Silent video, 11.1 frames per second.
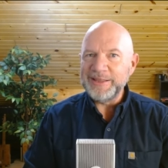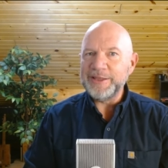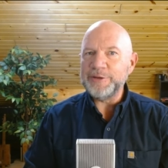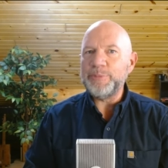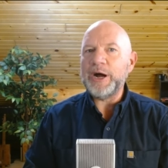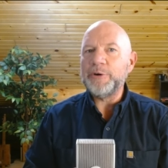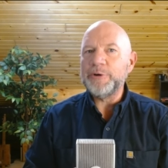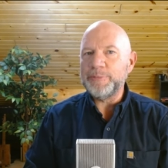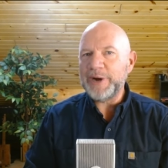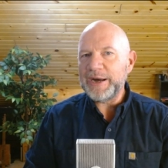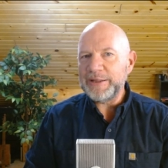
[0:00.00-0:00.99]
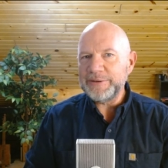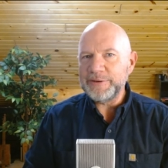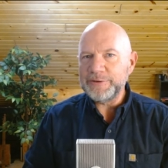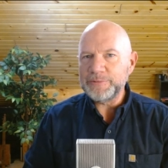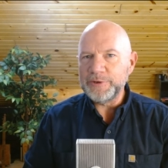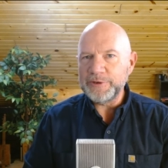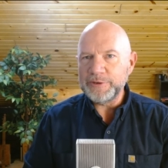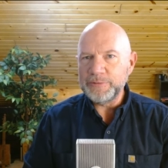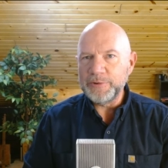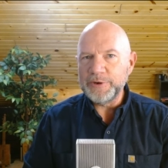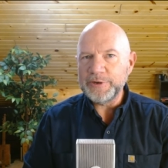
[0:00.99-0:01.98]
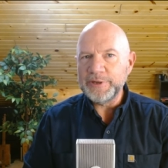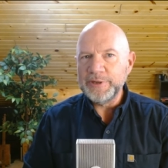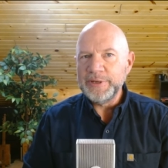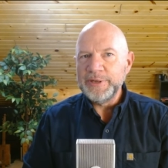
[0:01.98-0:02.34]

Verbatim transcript: that power politics weren't going to work.